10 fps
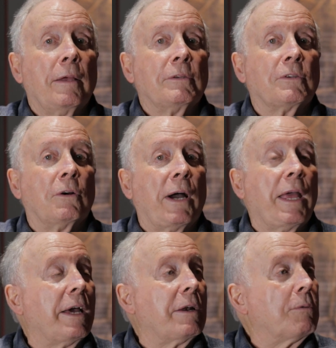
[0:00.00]
So I
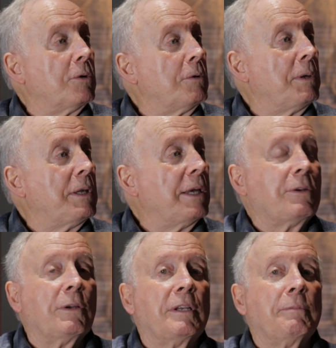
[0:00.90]
had a room and they
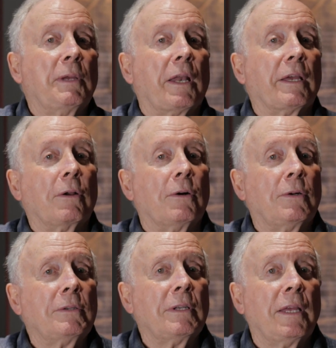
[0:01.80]
treated me like
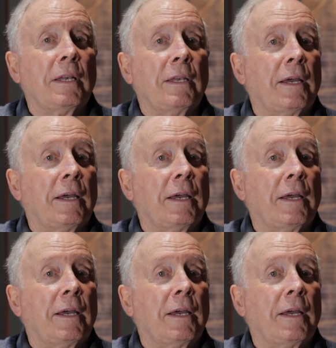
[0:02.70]
gold, and